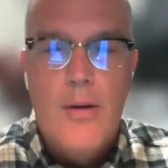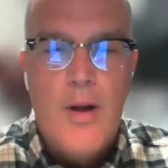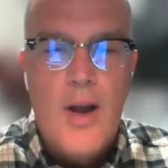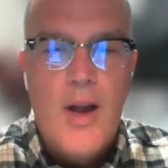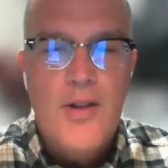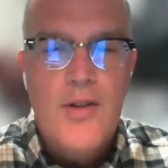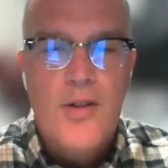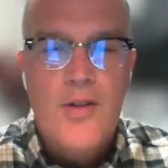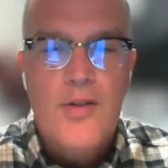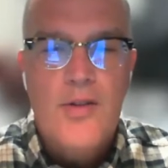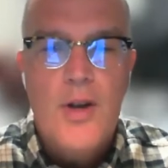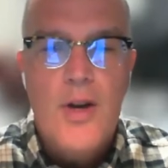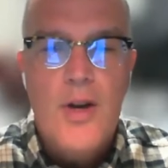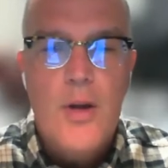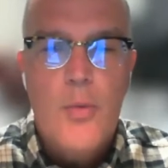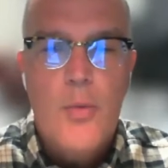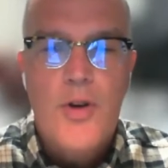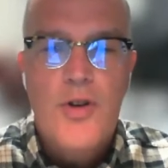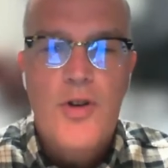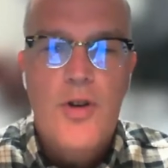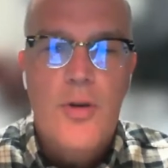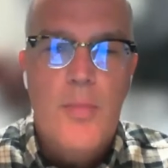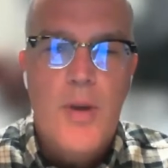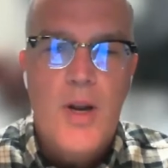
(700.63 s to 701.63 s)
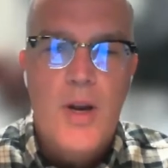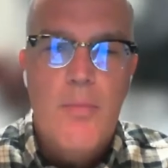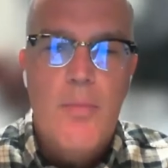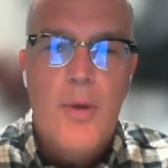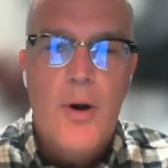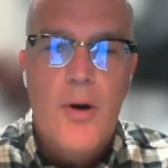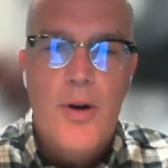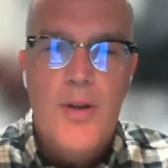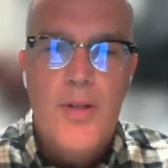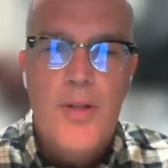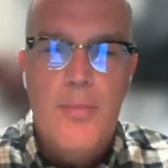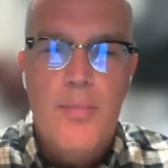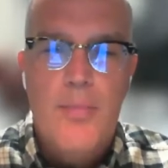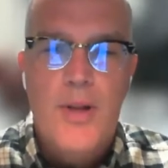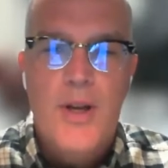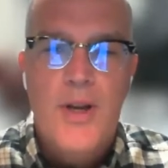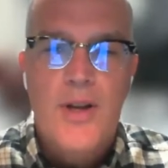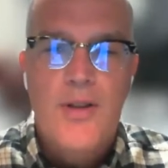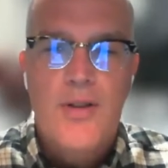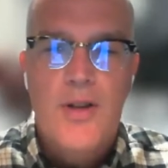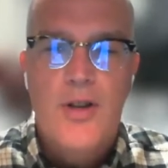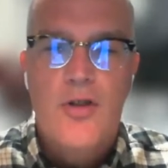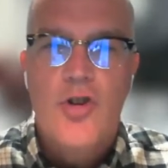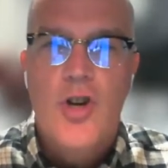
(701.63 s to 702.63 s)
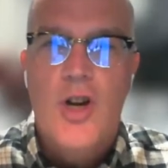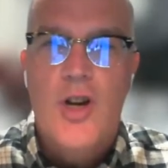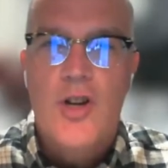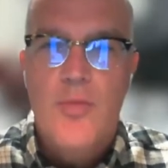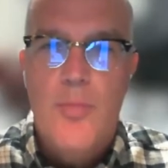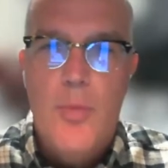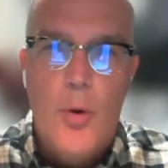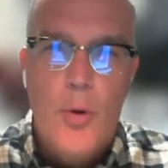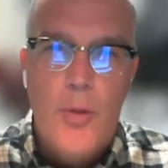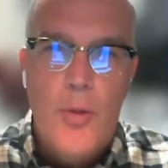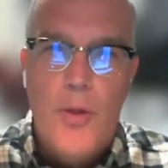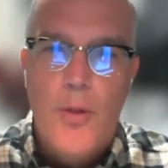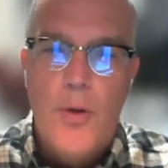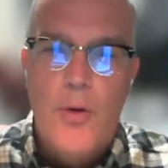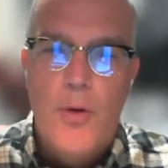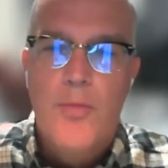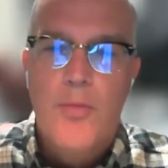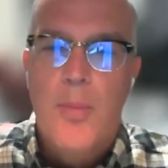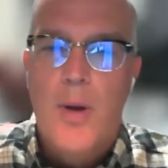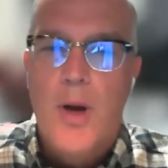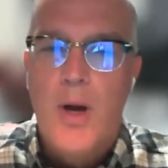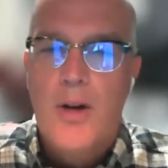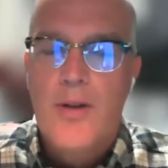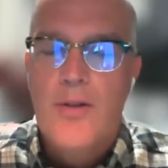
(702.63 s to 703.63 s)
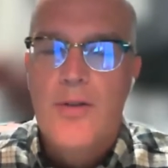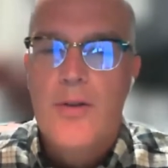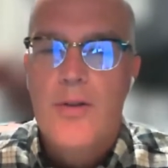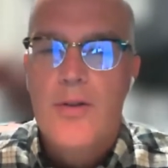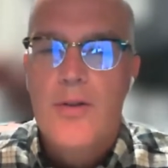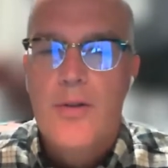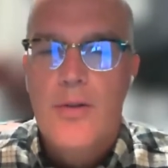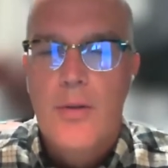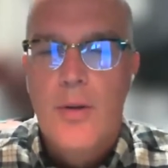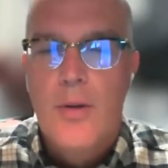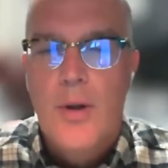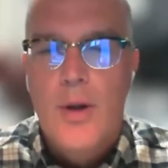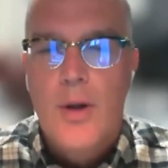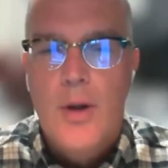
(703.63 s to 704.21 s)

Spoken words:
As a city, we should make Barrie the place that checks both of those boxes.